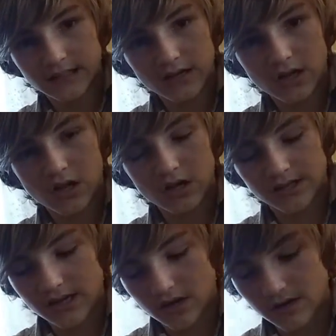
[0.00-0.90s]
along
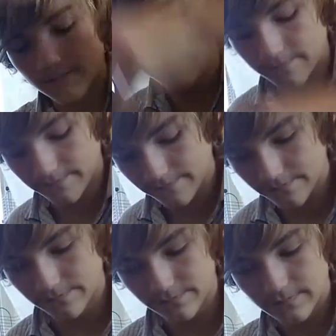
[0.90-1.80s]
the arm.
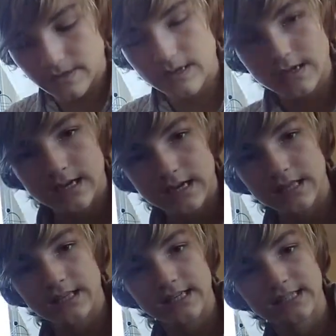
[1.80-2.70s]

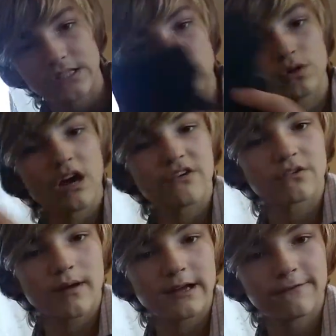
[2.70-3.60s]
And these two cover
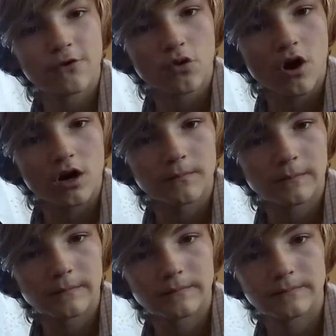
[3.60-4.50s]
my forearm,
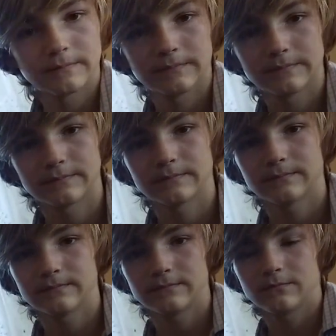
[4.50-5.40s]

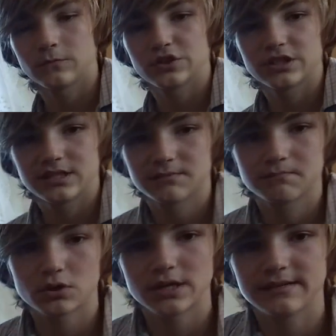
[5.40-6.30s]
which is
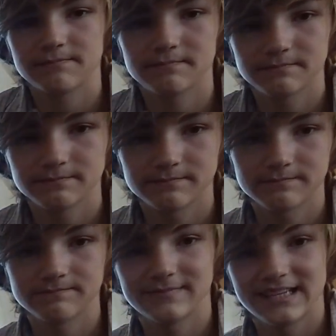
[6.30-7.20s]
the
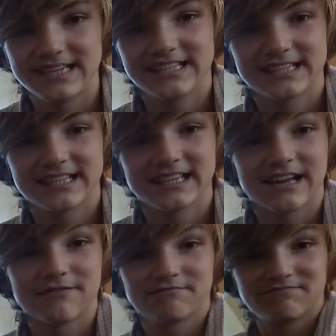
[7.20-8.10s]
easiest thing
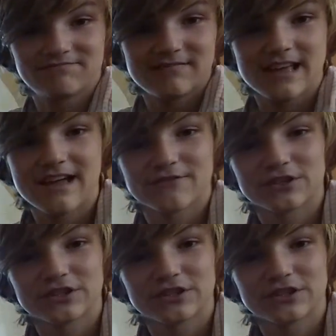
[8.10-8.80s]
I've ever